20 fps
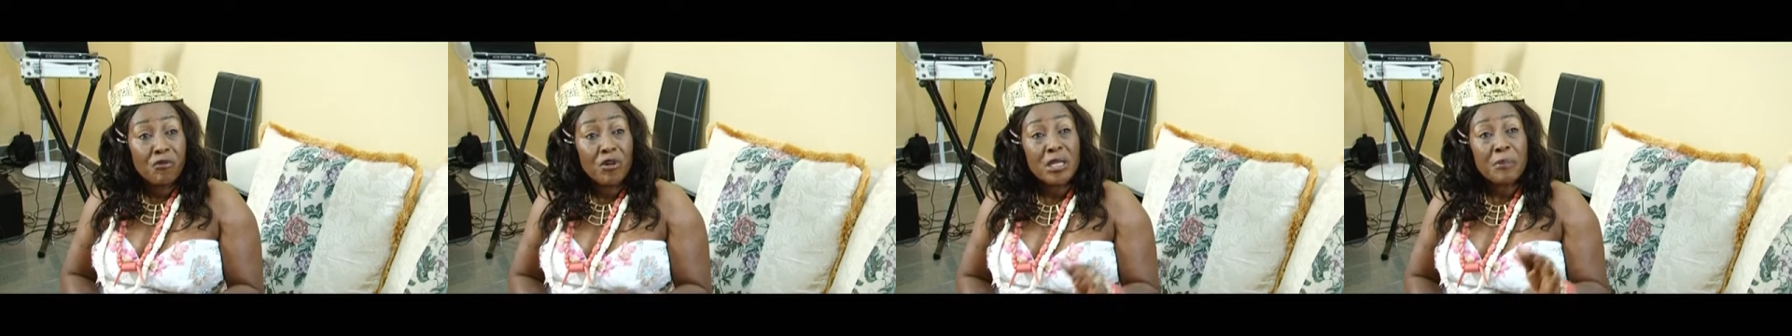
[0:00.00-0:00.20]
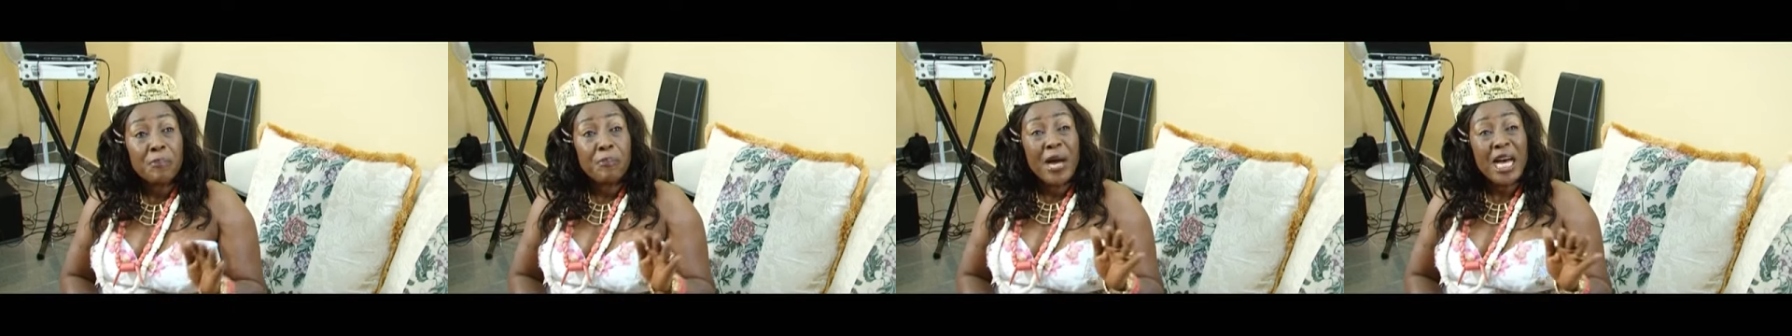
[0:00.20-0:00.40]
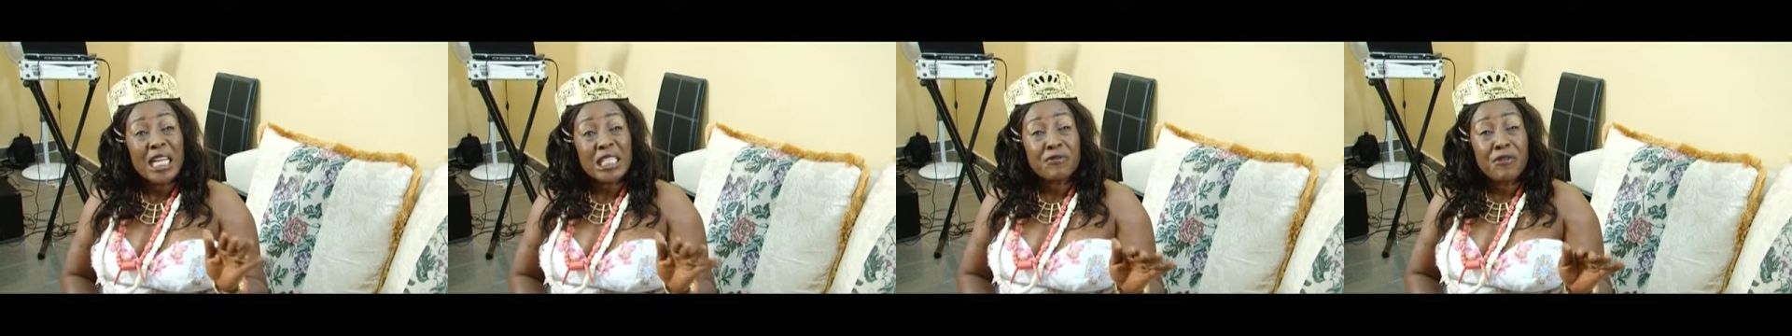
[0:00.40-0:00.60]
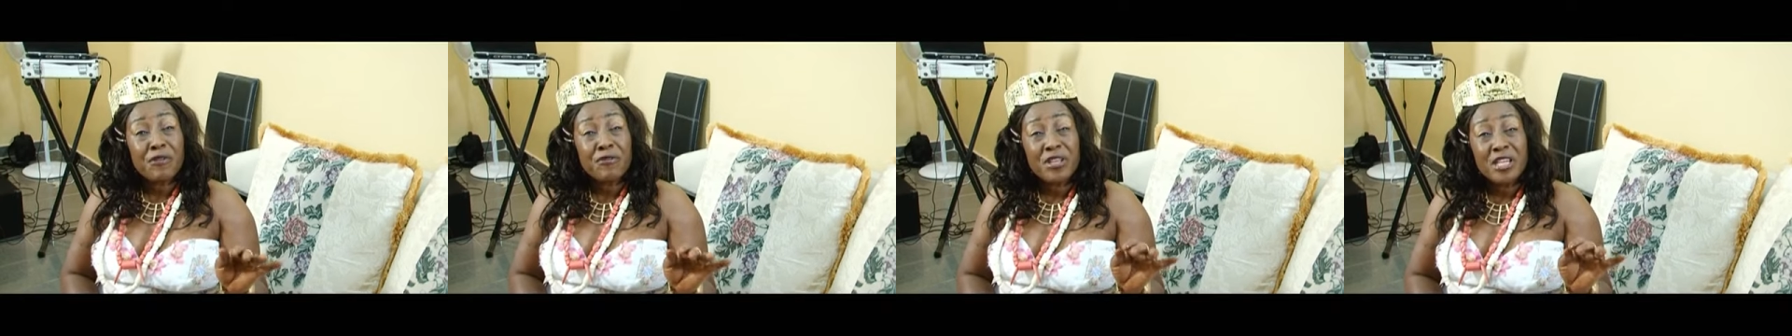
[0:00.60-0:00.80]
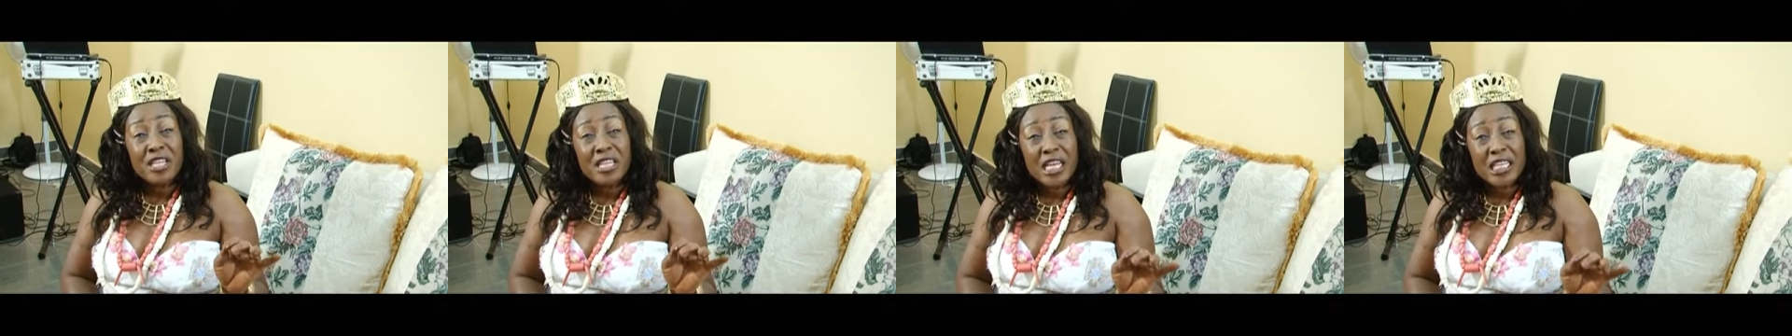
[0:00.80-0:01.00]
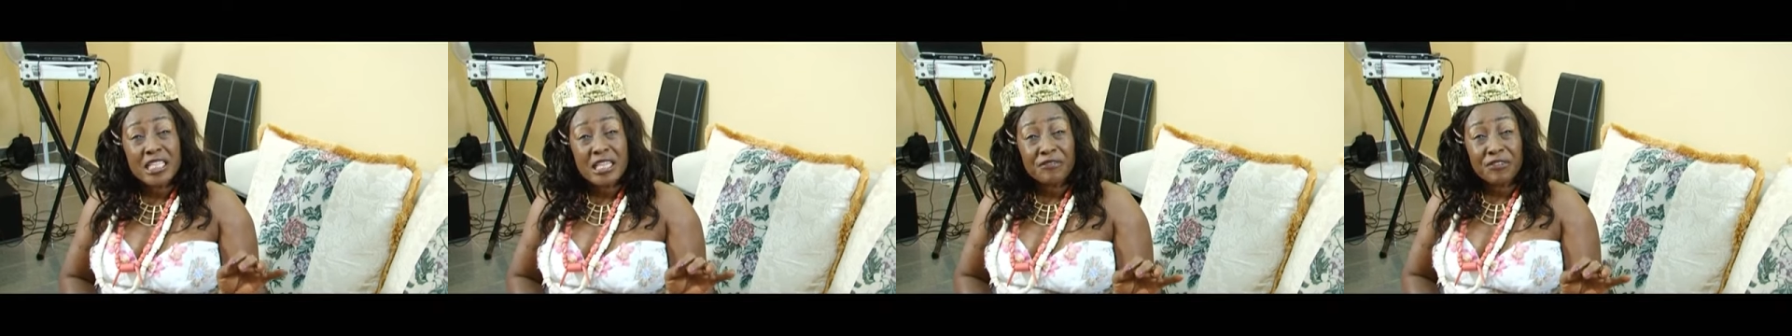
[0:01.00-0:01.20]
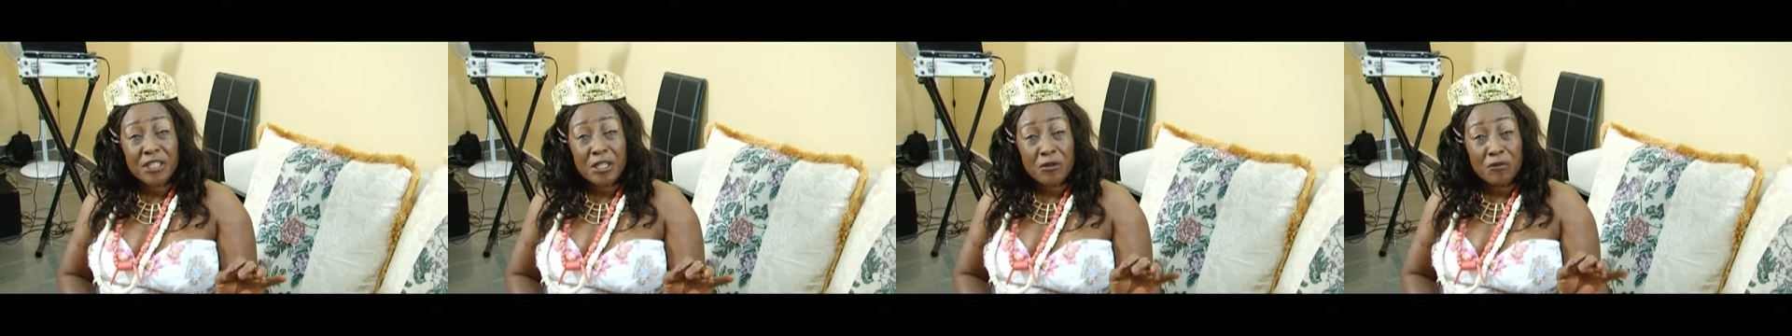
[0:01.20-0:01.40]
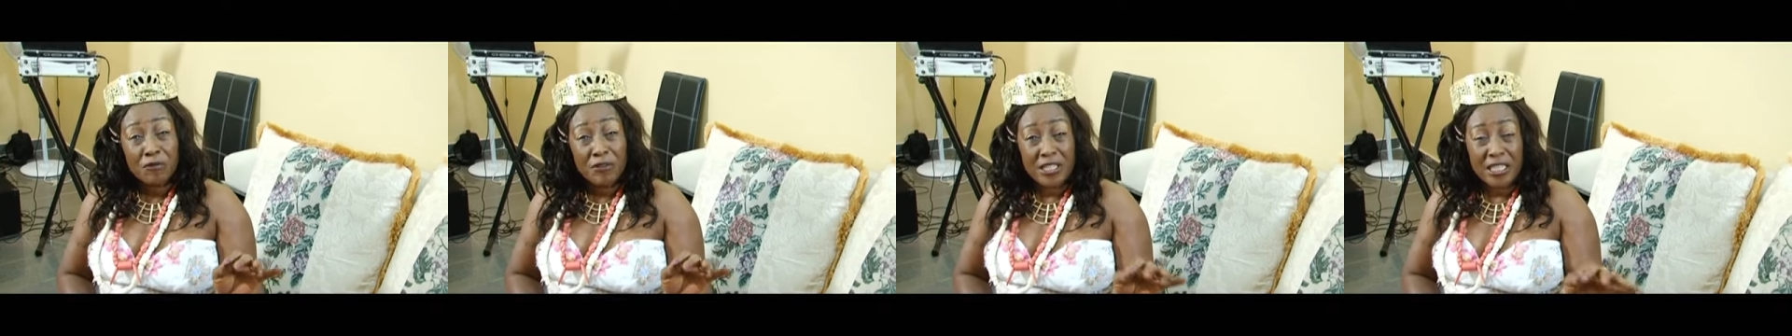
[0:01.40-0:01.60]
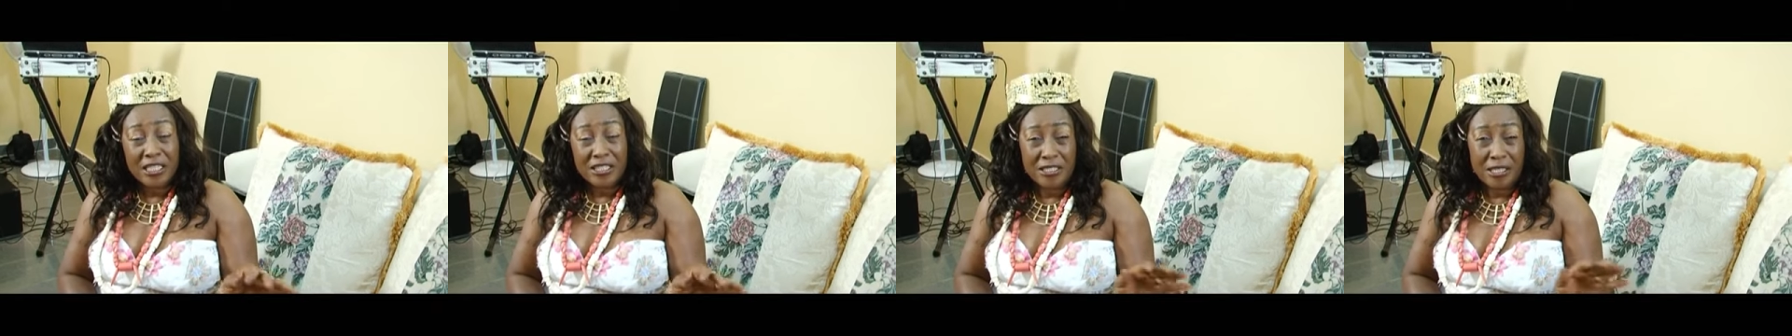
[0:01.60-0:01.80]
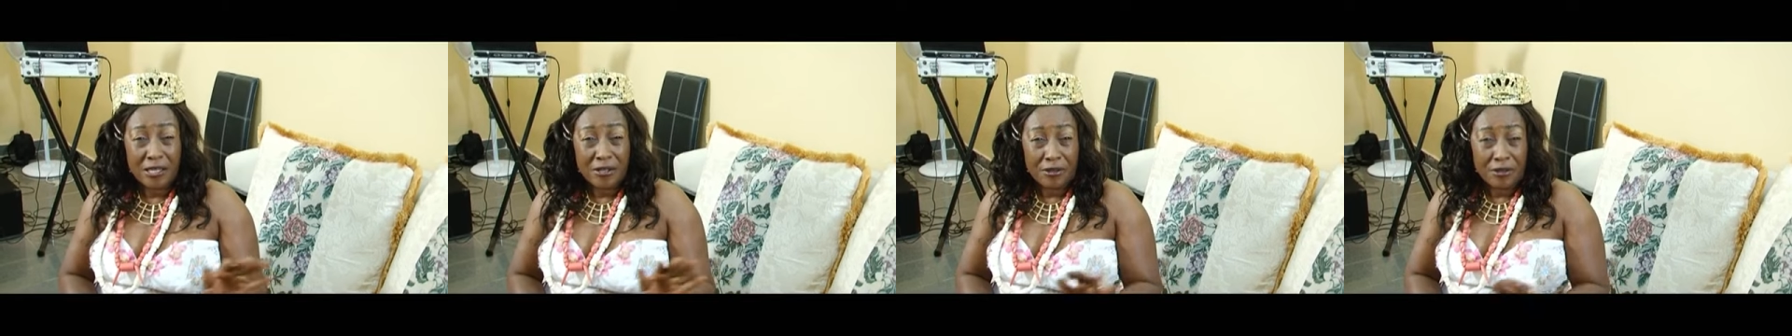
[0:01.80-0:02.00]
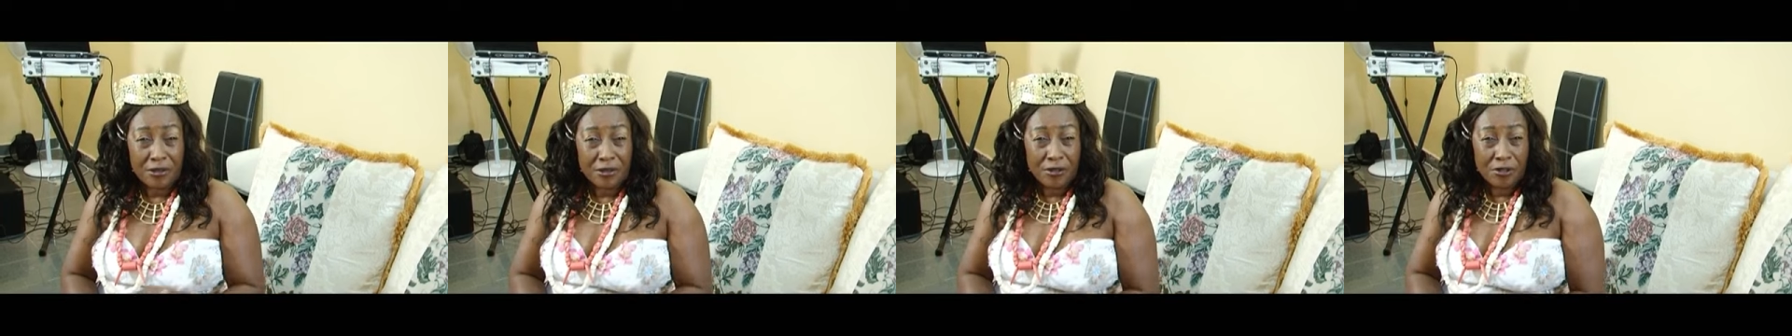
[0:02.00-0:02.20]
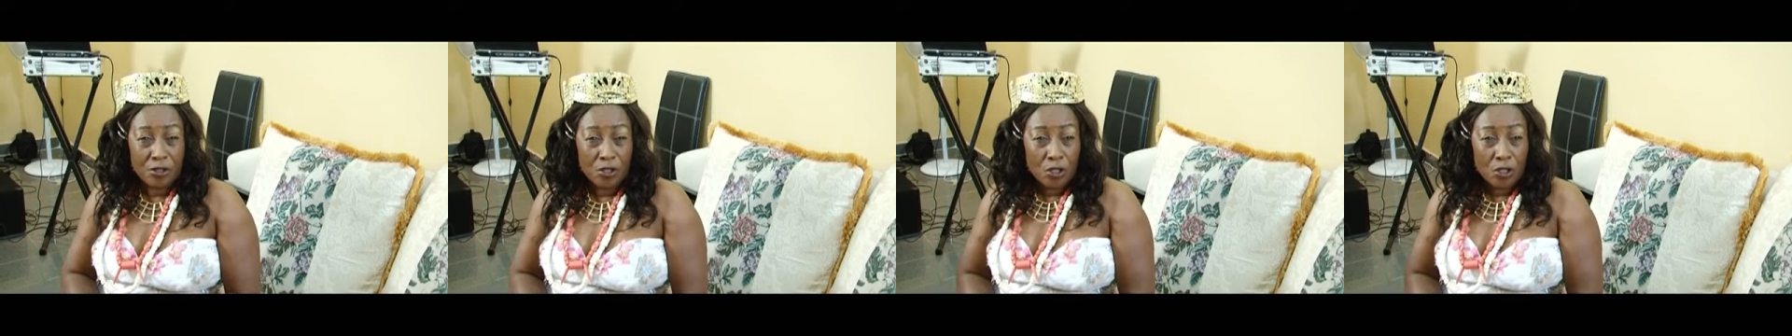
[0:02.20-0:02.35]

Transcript: For the past 15 years after your father's death,